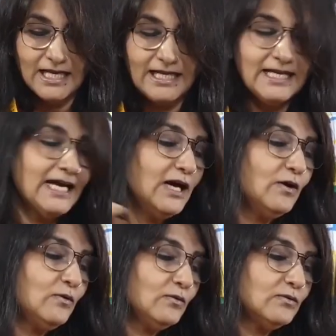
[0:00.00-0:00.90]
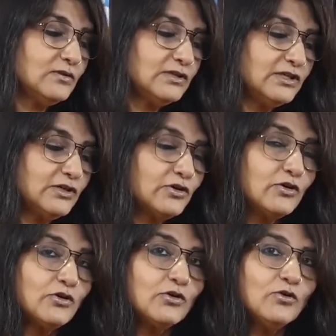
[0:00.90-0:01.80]
Now the
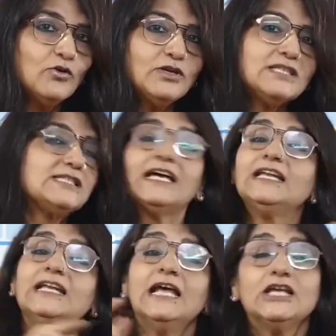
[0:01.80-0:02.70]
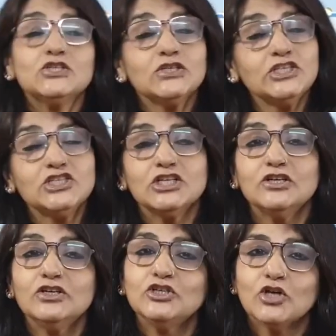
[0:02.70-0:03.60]
crow decided, so the
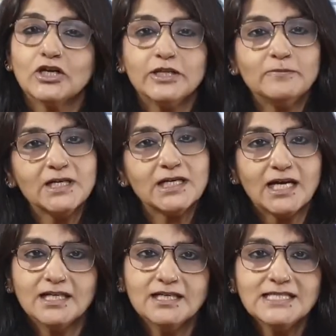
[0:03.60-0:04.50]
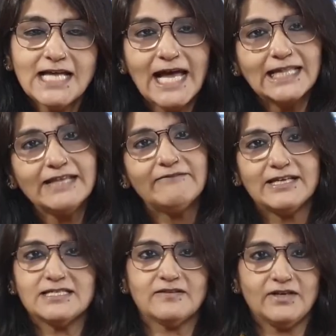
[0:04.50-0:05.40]
children taught him the colors and they
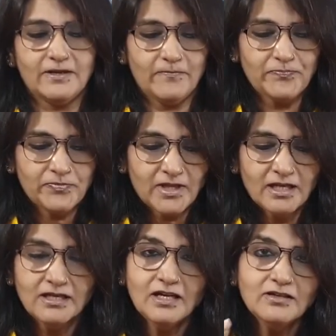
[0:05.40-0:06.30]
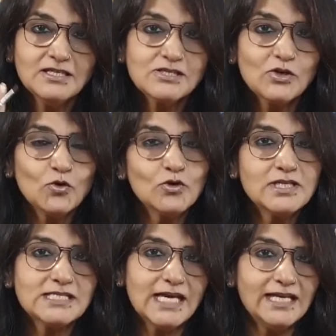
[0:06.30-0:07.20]
went away. Now this crow
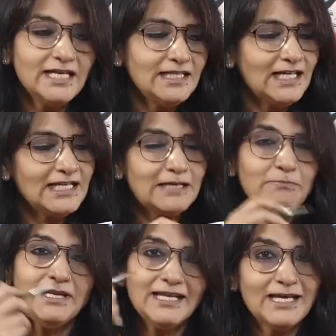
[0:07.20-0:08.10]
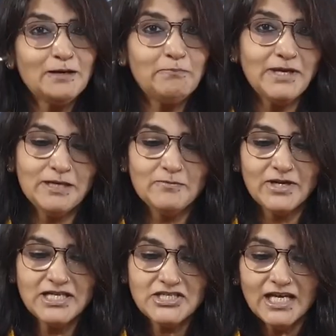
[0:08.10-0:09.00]
decided that let me take a
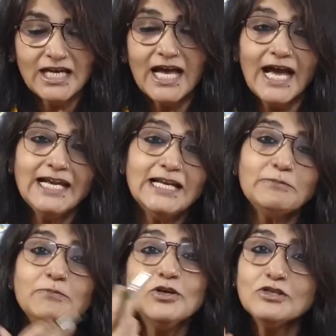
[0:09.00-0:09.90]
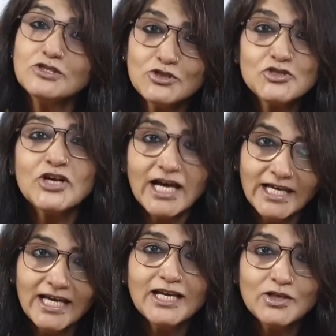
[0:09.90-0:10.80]
paintbrush and let me also try
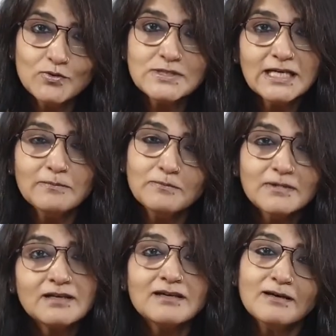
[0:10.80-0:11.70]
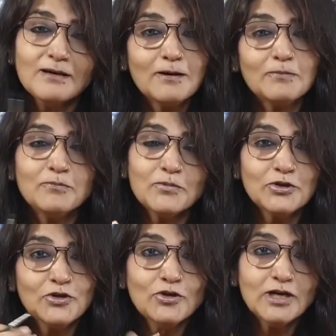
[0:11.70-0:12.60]
and do some,
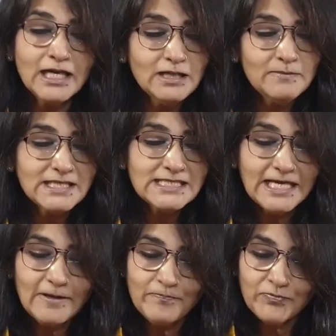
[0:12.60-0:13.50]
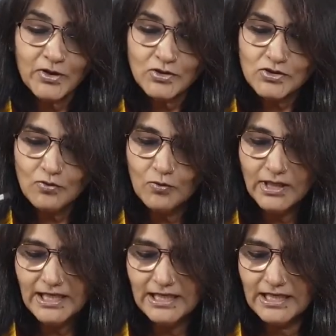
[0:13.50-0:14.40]
color mixing. So
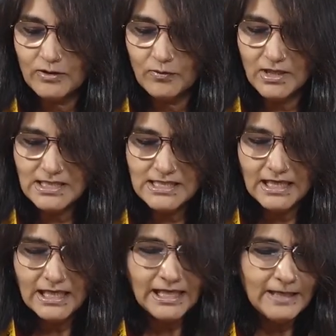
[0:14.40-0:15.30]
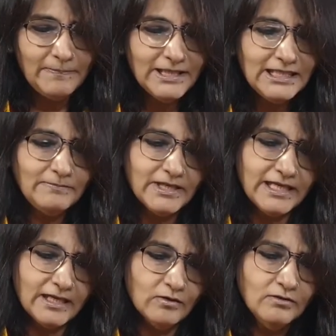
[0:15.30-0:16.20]
what he did was, he picked up the
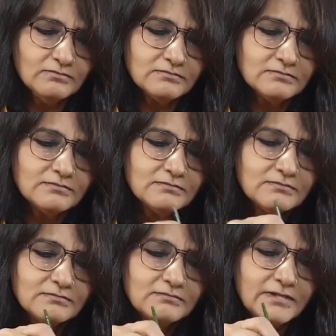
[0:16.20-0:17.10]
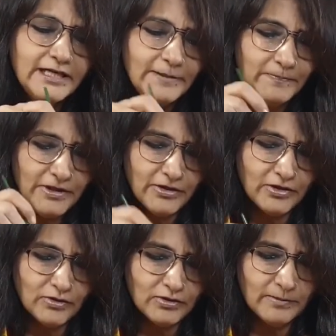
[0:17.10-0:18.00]
yellow, dipped it
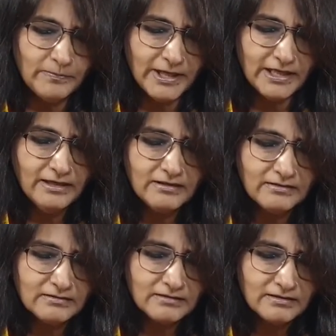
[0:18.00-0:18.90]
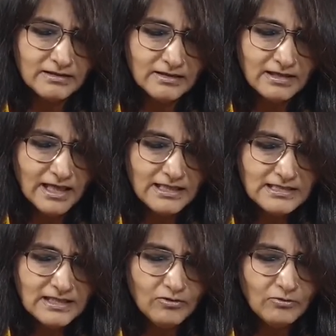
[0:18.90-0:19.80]
into the paint and
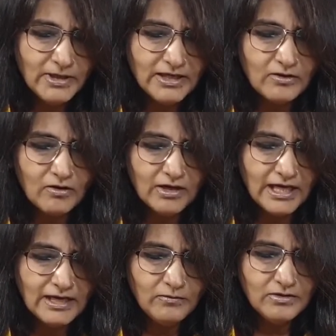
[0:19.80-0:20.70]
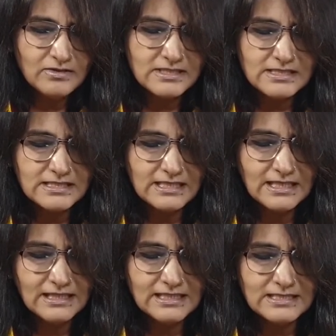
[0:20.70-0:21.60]
said, oh my God, I want to
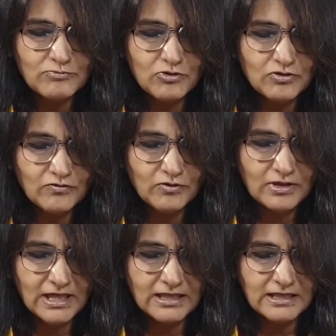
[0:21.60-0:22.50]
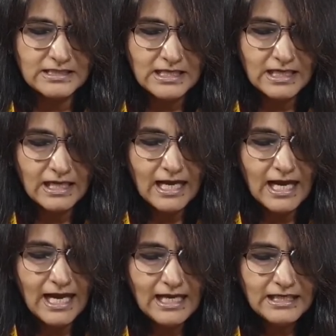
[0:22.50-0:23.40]
see these beautiful colors.
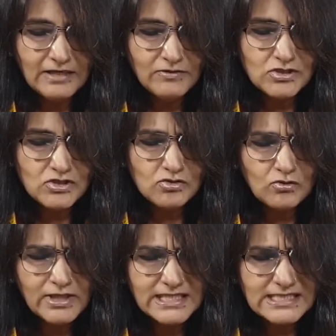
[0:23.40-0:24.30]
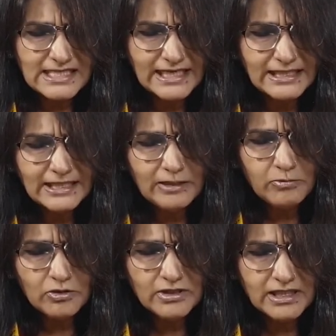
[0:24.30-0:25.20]
And he was so excited
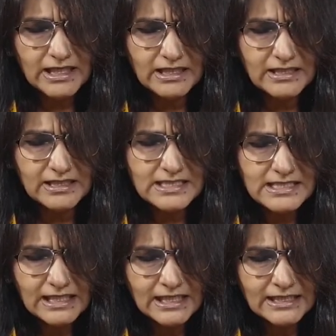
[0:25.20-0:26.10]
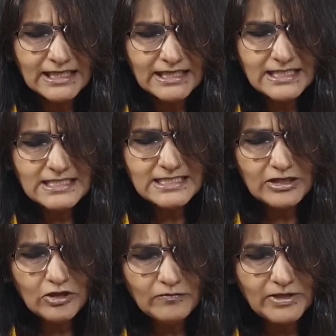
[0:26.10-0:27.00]
about the colors that
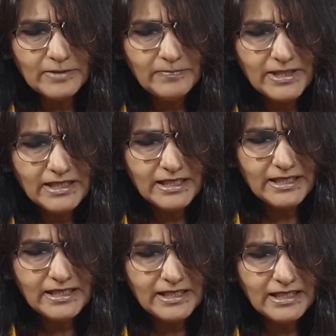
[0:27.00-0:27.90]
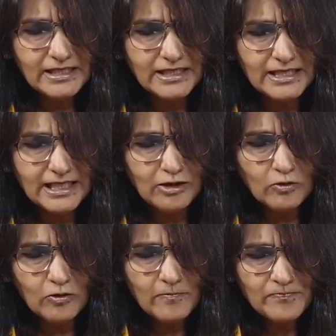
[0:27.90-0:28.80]
instead of dipping it in
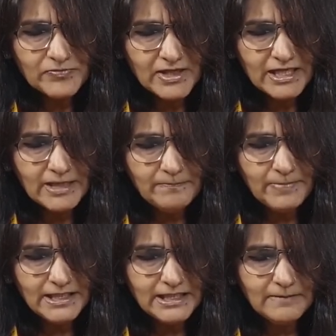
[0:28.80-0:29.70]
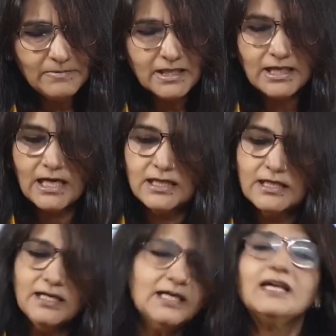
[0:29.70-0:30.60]
yellow, he picked up the
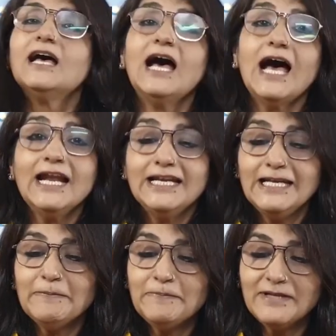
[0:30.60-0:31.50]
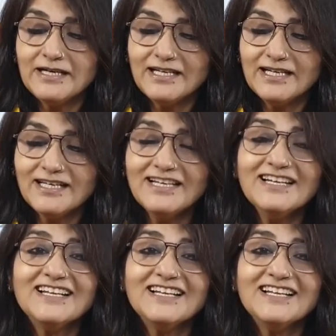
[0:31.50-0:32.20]
color and dipped it in